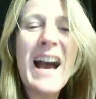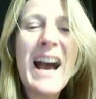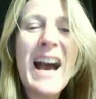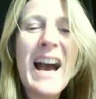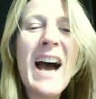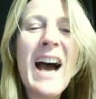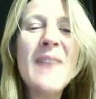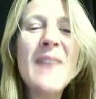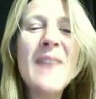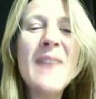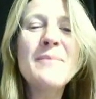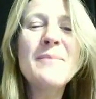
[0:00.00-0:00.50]

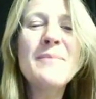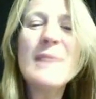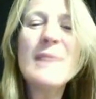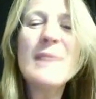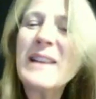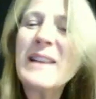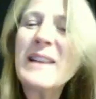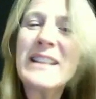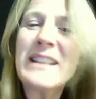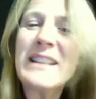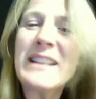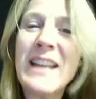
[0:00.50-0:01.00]

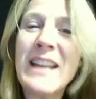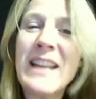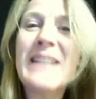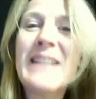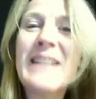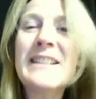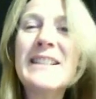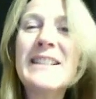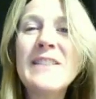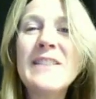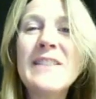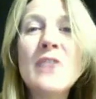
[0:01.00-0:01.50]
But
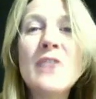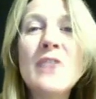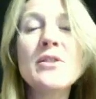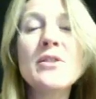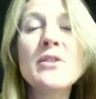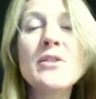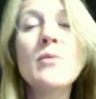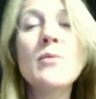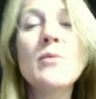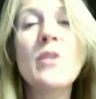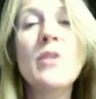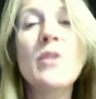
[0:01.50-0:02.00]
attendance is
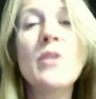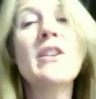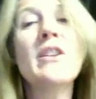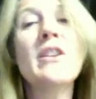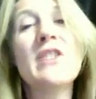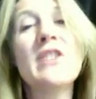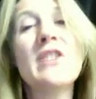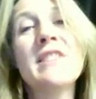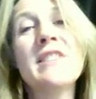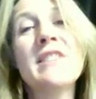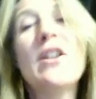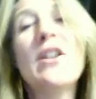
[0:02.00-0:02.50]
also more than
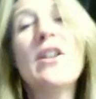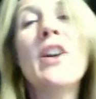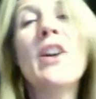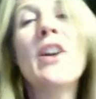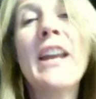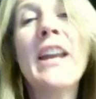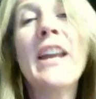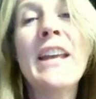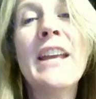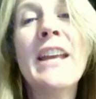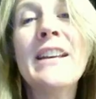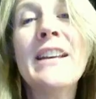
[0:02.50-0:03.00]
just
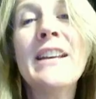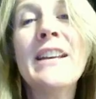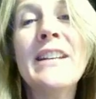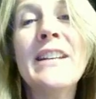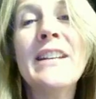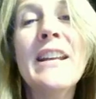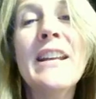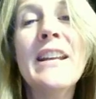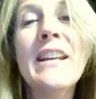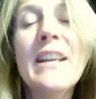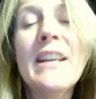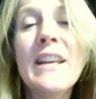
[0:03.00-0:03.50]
logging in.
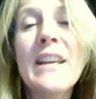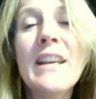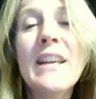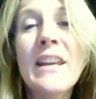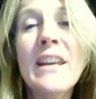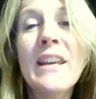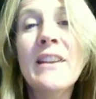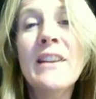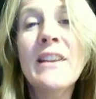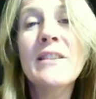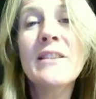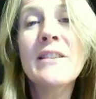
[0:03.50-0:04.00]

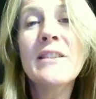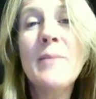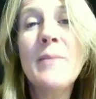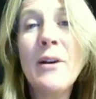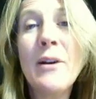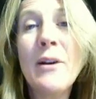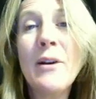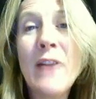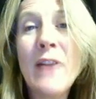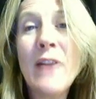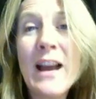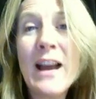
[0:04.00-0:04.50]
It is
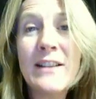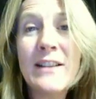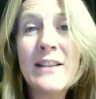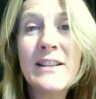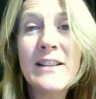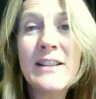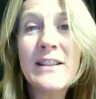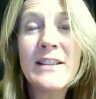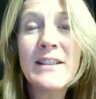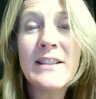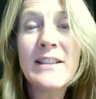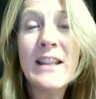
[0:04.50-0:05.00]
about
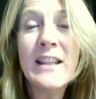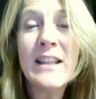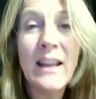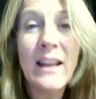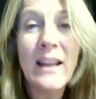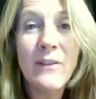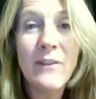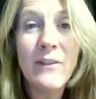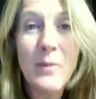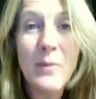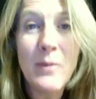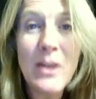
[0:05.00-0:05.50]
accessing the
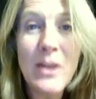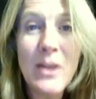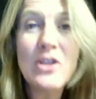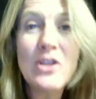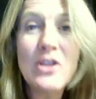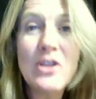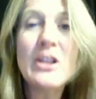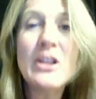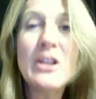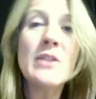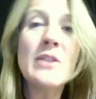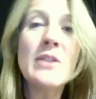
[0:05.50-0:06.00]

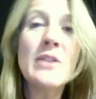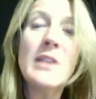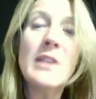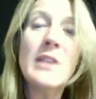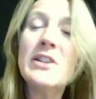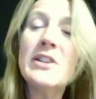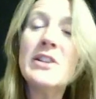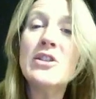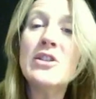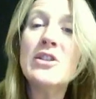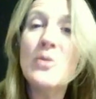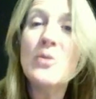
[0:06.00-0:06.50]
information that you need
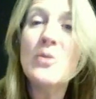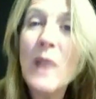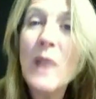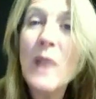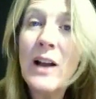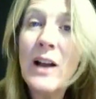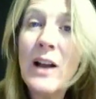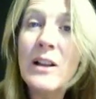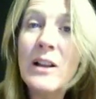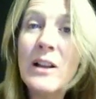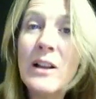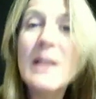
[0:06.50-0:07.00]
to do
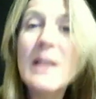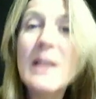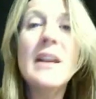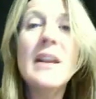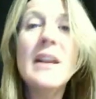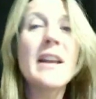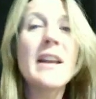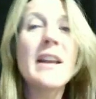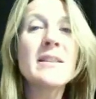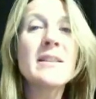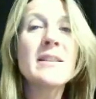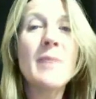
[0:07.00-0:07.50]
well.
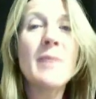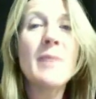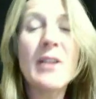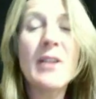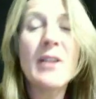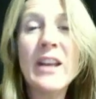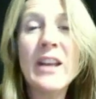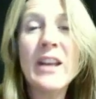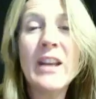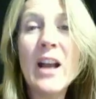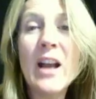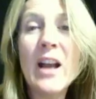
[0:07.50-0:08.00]
It's about
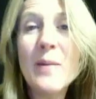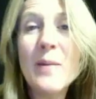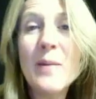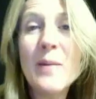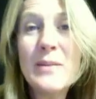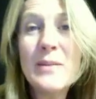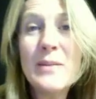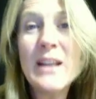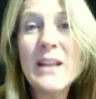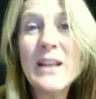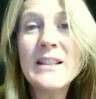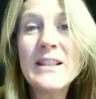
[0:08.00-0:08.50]
getting
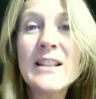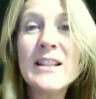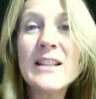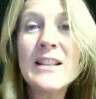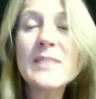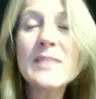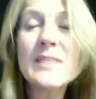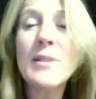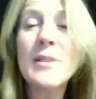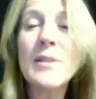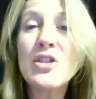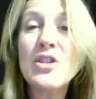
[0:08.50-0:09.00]
updates.
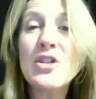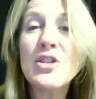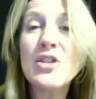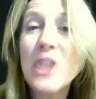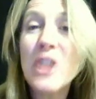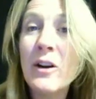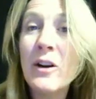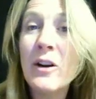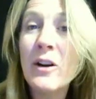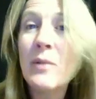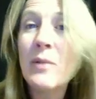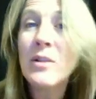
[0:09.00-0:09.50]
It's about
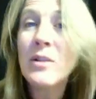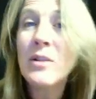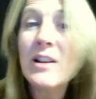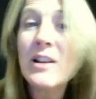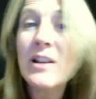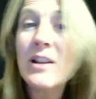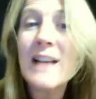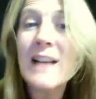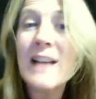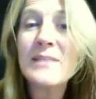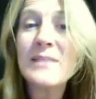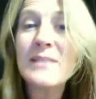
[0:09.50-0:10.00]
sharing with
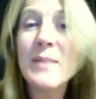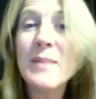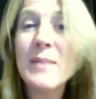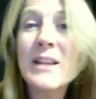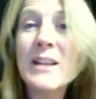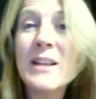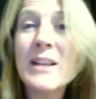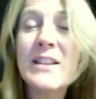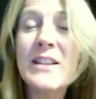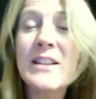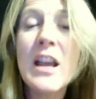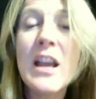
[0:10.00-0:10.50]

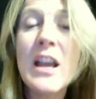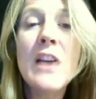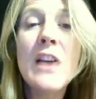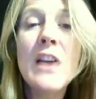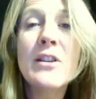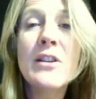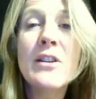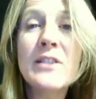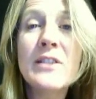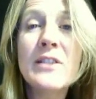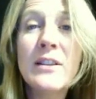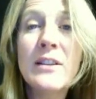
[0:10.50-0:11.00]
classmates.
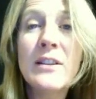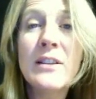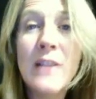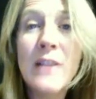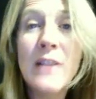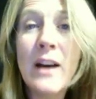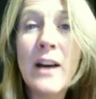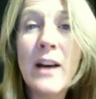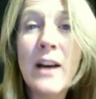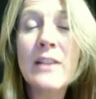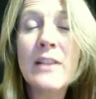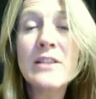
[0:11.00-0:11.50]
There's a
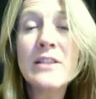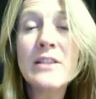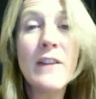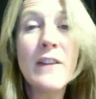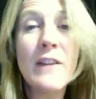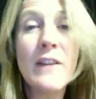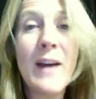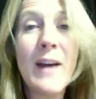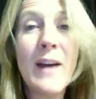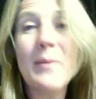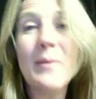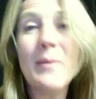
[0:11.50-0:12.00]
lot of stuff
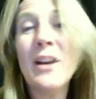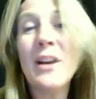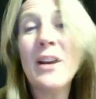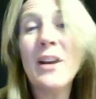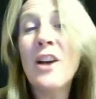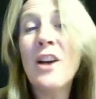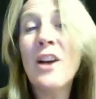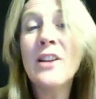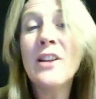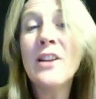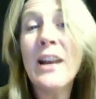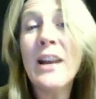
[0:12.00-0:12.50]
happening
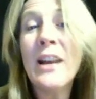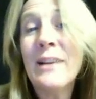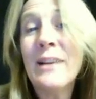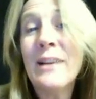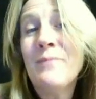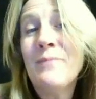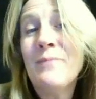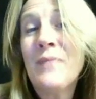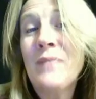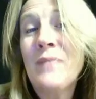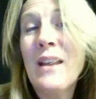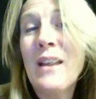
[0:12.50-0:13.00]
online.
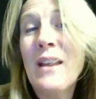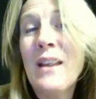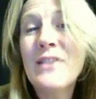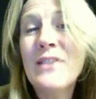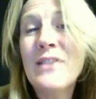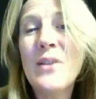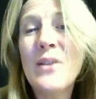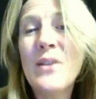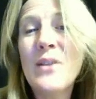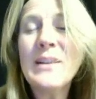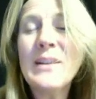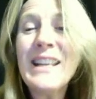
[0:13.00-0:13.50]

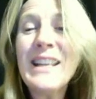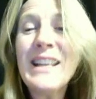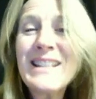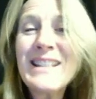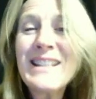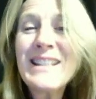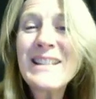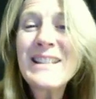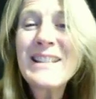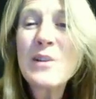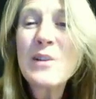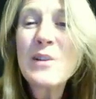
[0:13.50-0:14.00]
So
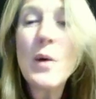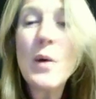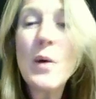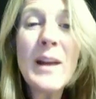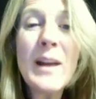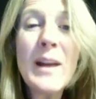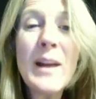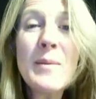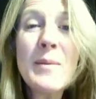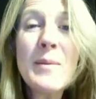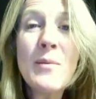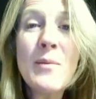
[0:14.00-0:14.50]
attendance is
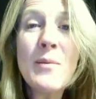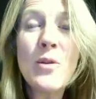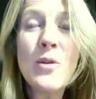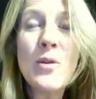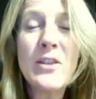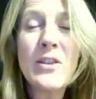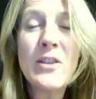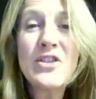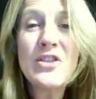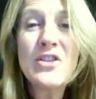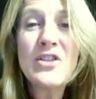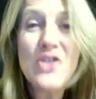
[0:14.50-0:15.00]
quite a bit more
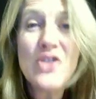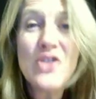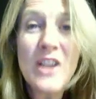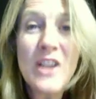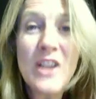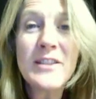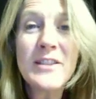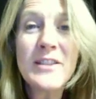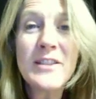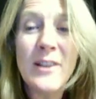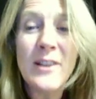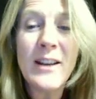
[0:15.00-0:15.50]
than
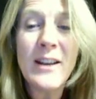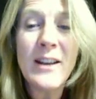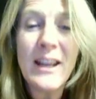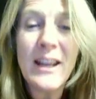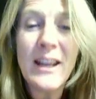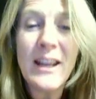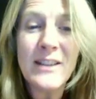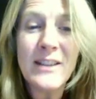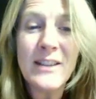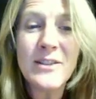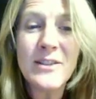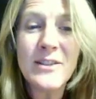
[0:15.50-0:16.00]
just logging
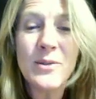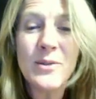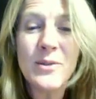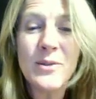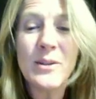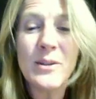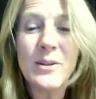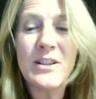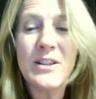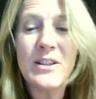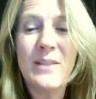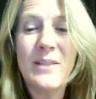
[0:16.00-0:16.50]
into
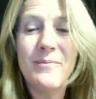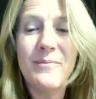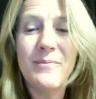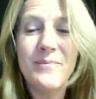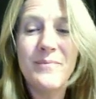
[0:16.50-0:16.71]
Schoology.